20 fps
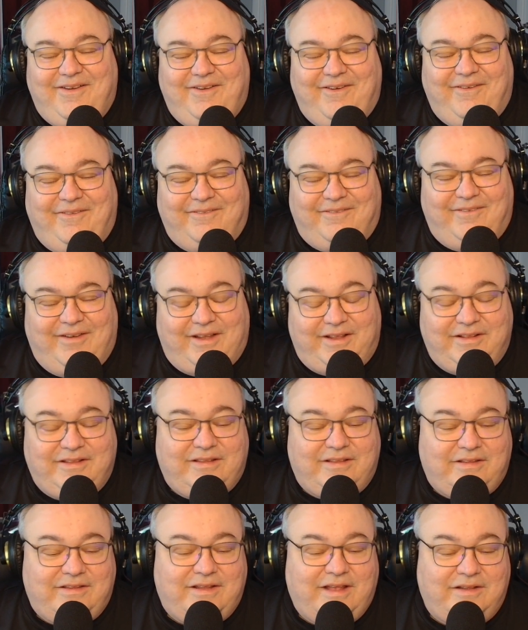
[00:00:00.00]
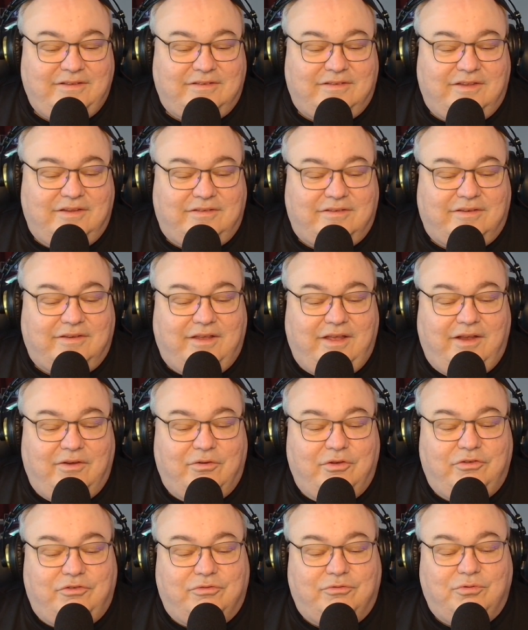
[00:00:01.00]
All right, that's the
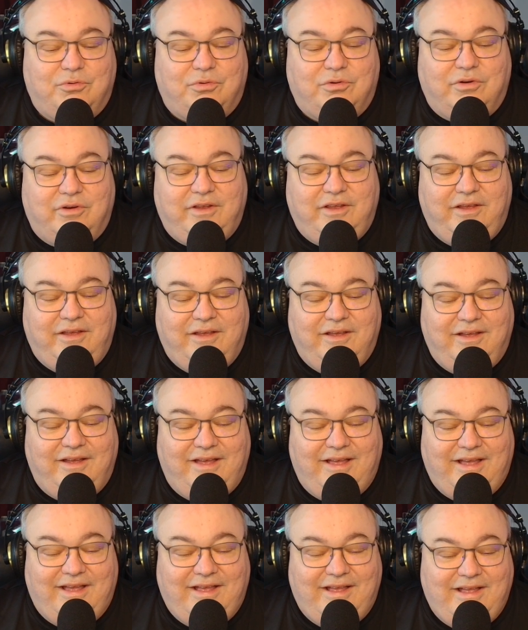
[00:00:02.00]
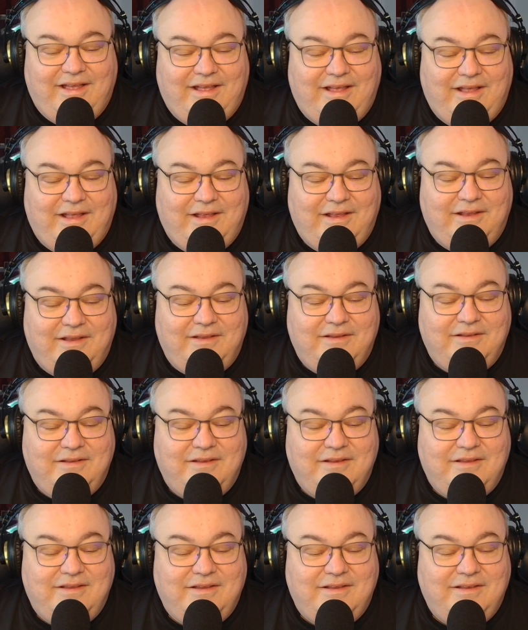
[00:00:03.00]
scary story.
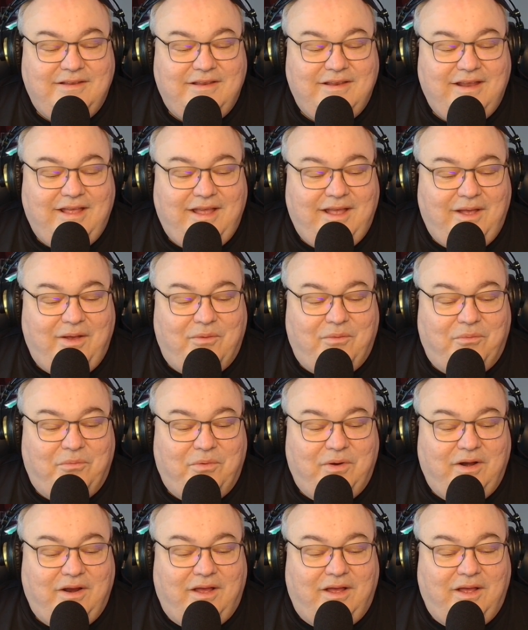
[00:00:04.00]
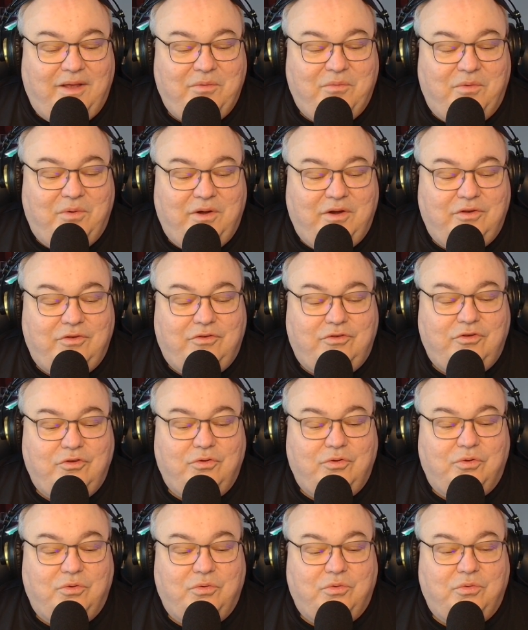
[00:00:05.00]
And now what I want to
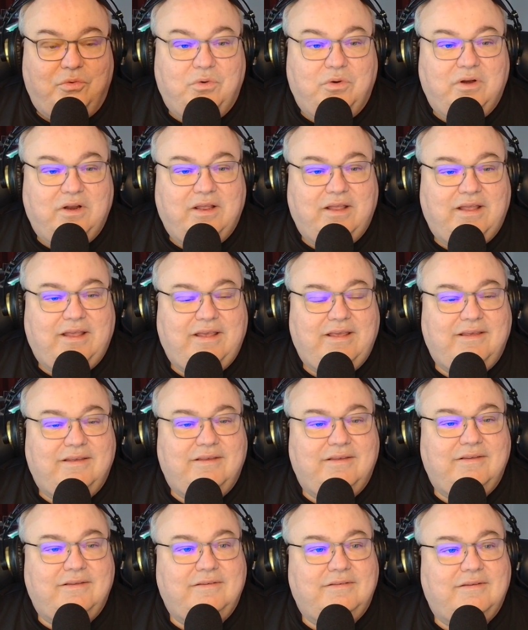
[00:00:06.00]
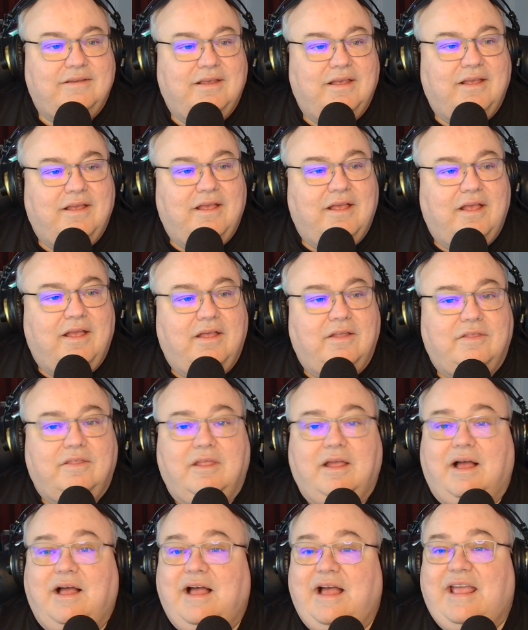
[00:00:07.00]
do is,
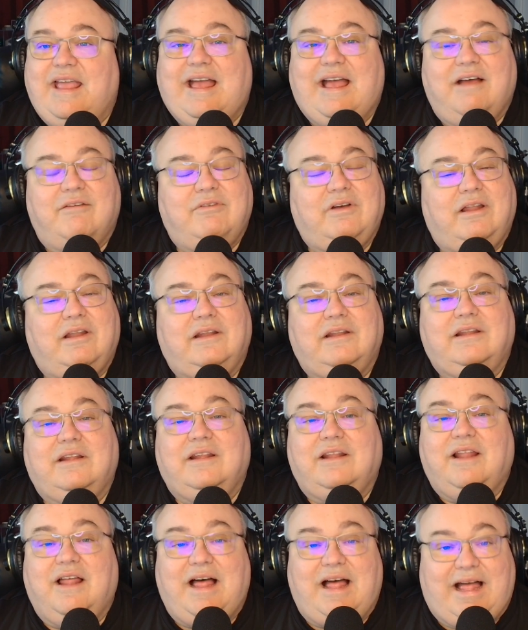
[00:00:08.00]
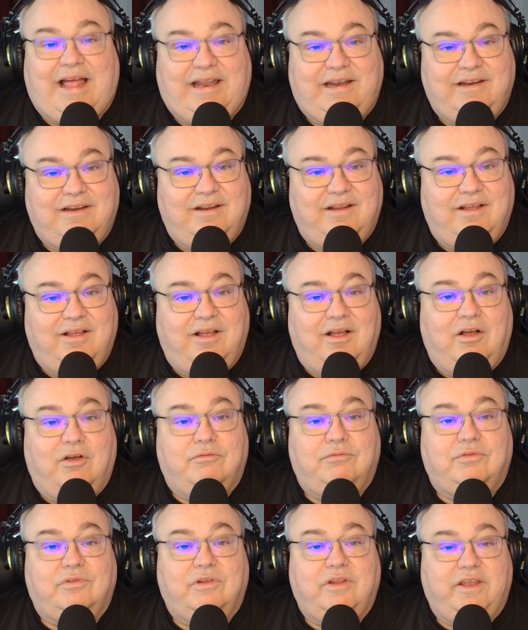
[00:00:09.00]
I have a lot
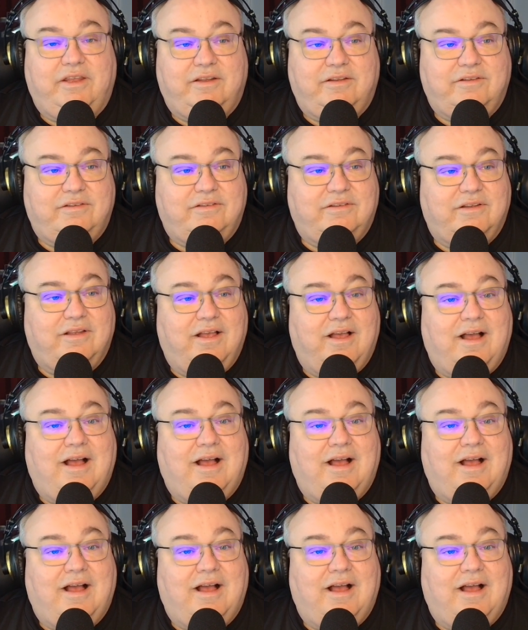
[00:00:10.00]
of links.